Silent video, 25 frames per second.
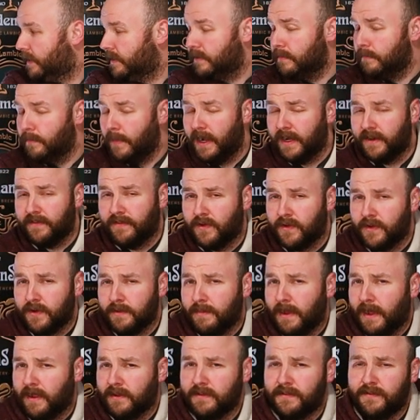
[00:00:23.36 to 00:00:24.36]
You might have heard
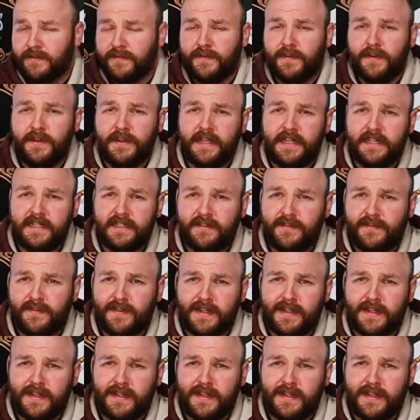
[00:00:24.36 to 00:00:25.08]
about Vedett.